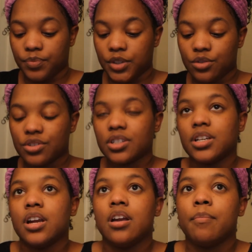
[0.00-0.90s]

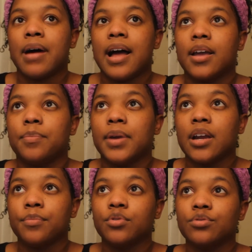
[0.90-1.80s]
Usually my
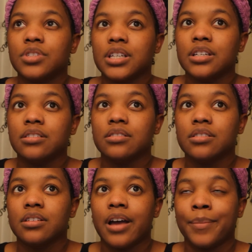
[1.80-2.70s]
pamper
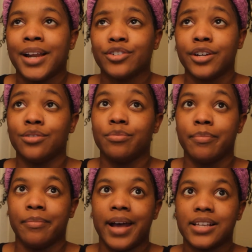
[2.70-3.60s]
routines, I try to
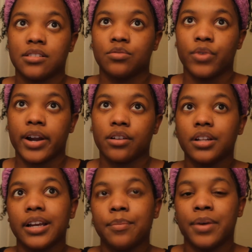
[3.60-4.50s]
do masks
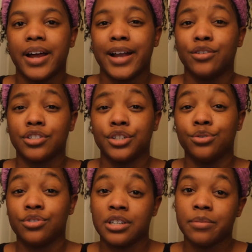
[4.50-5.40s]
regularly, but I usually do
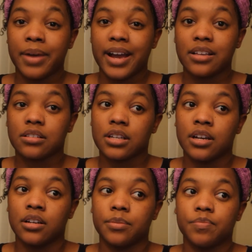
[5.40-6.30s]
sheet mask.
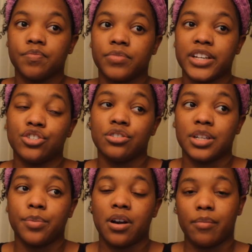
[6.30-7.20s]
That's
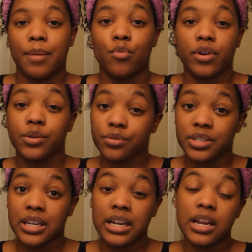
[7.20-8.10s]
usually part of my morning
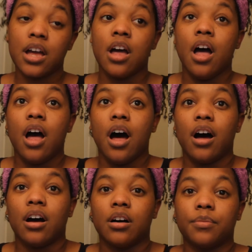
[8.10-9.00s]
routine.
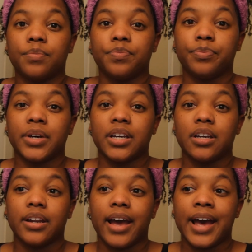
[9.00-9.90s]

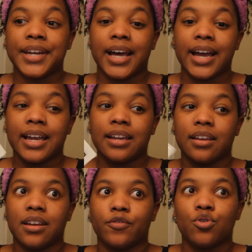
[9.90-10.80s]
But at night,
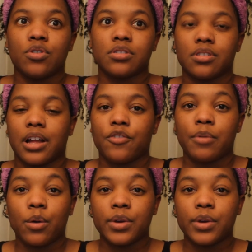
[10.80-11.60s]
and of course like for